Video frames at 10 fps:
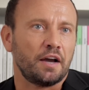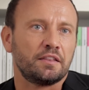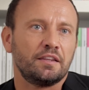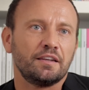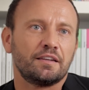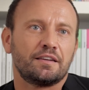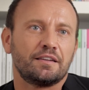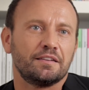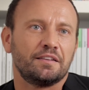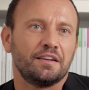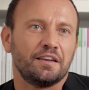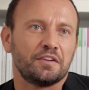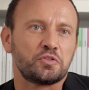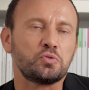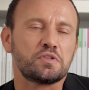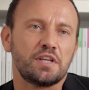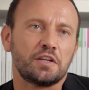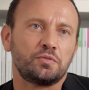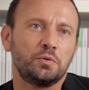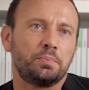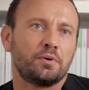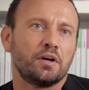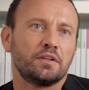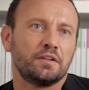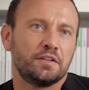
I think the successful product,